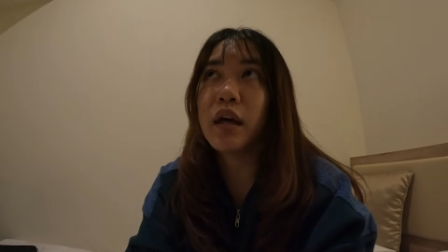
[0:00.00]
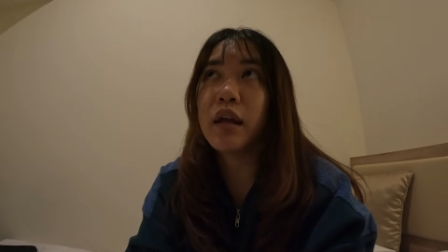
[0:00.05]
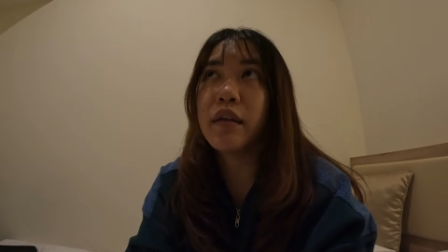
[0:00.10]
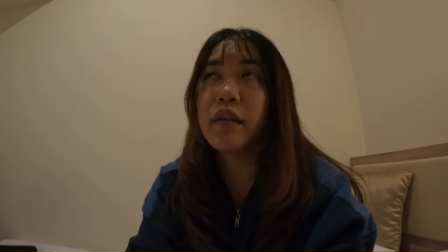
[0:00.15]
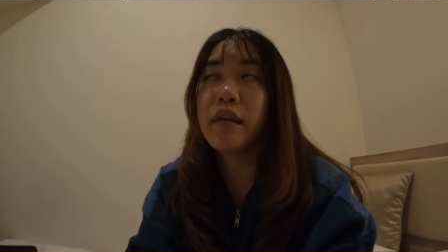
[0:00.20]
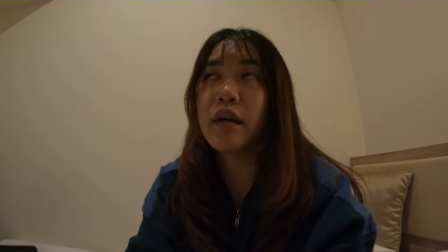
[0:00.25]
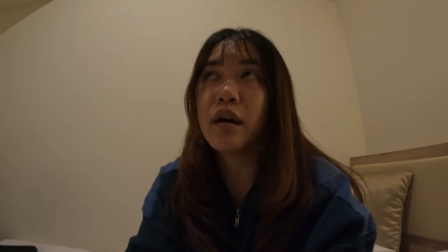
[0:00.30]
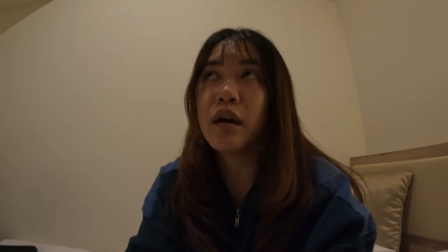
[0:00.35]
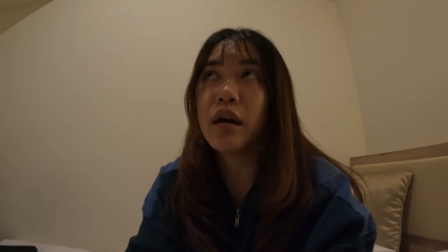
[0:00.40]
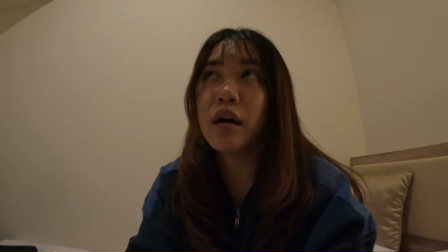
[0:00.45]

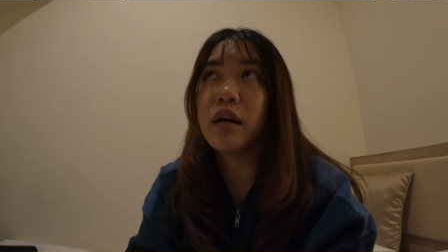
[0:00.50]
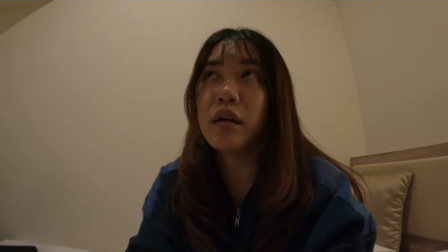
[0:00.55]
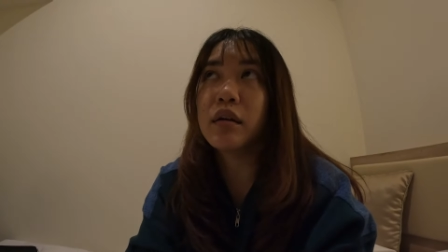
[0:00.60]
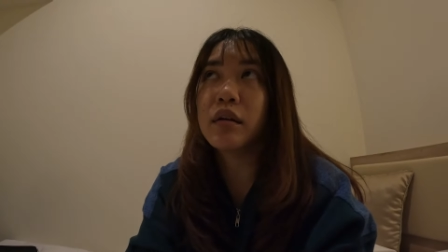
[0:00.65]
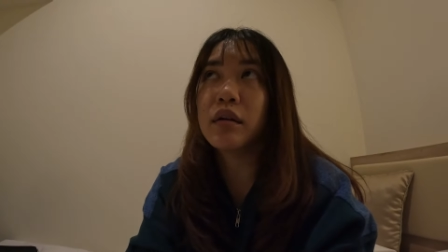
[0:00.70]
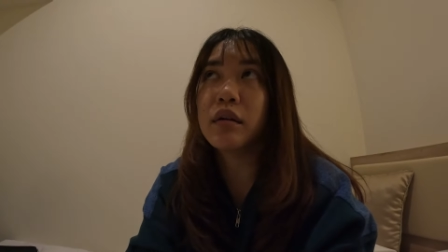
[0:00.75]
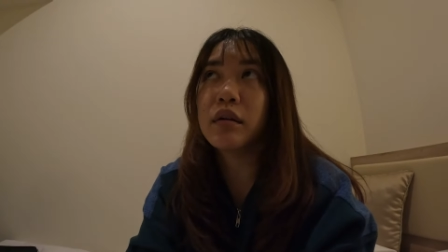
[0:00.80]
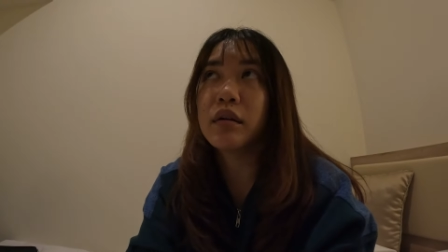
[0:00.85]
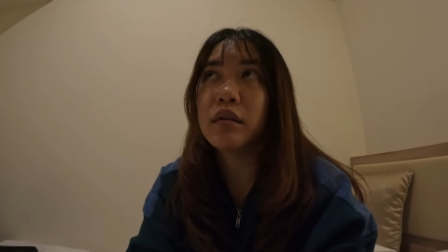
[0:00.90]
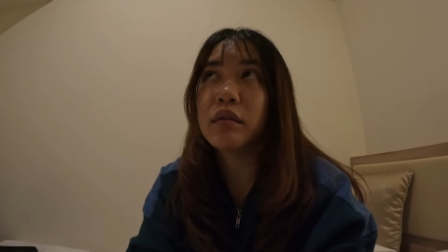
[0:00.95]
And
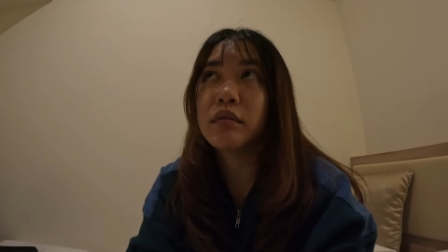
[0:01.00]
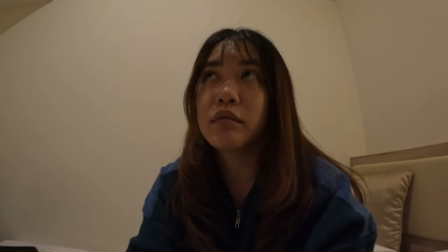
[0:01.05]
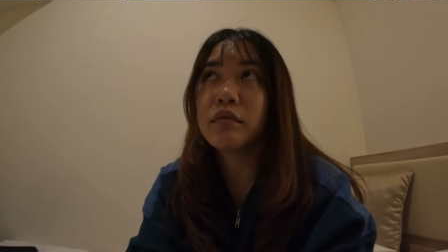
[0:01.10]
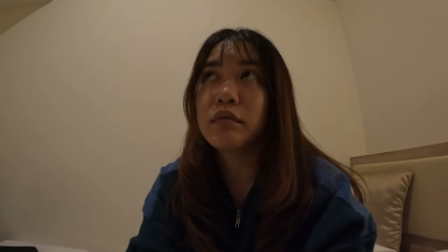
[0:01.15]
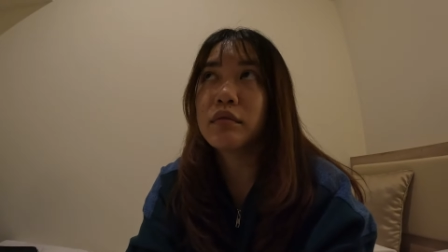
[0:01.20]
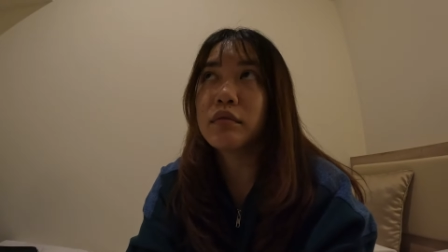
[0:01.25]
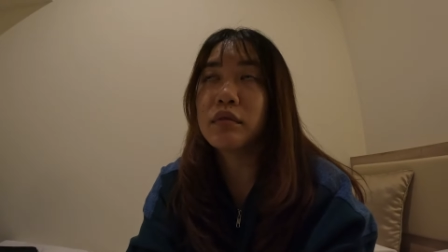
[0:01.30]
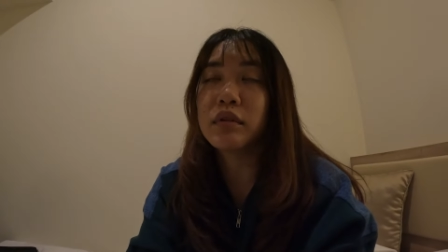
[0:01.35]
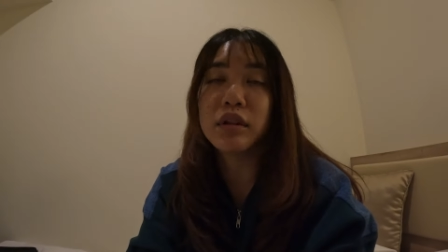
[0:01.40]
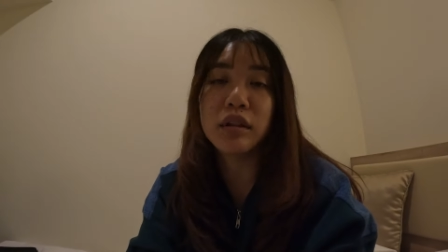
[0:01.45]
then
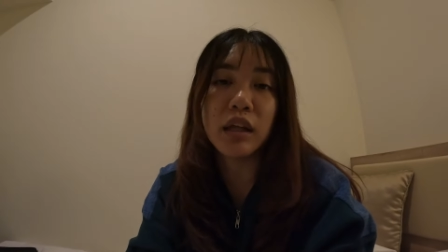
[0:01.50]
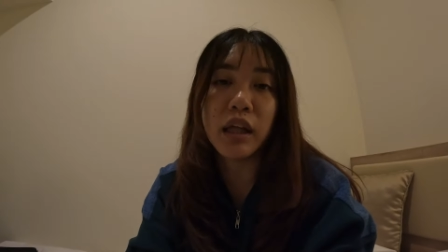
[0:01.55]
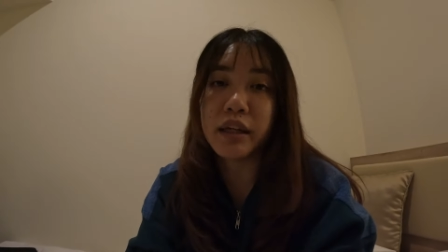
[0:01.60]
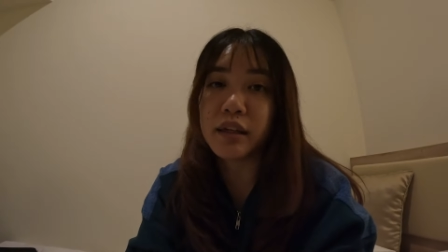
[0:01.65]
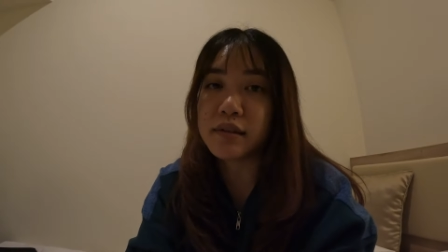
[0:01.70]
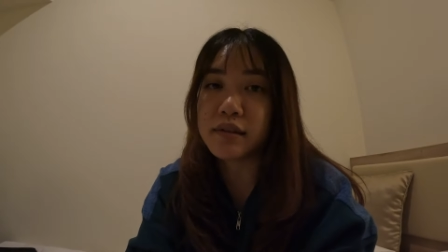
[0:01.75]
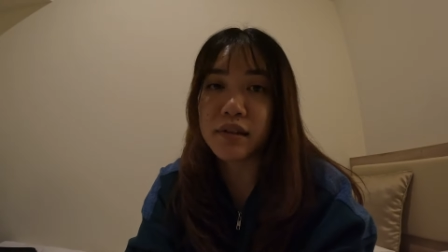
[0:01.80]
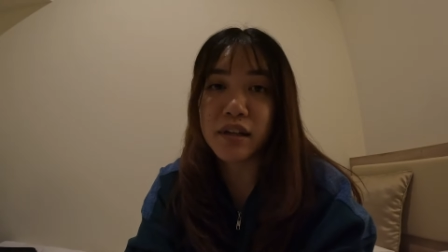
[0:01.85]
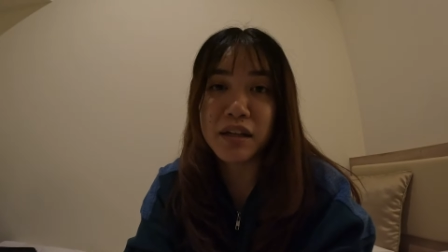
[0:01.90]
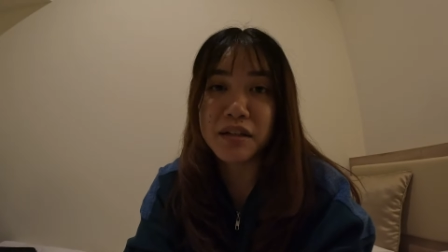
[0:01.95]

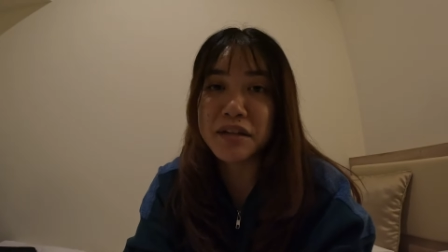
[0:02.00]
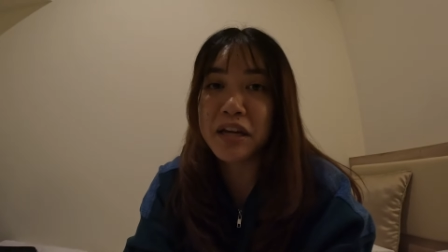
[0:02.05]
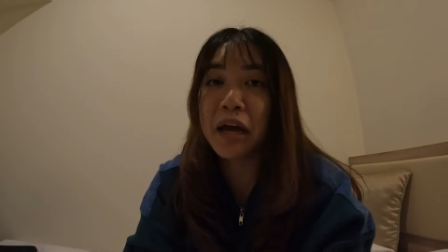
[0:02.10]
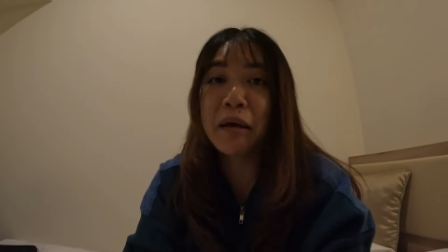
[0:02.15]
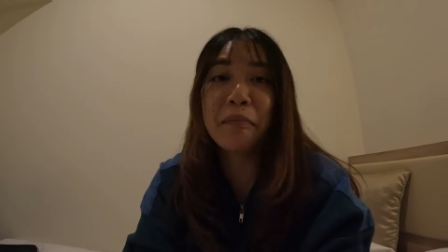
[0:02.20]
like I said,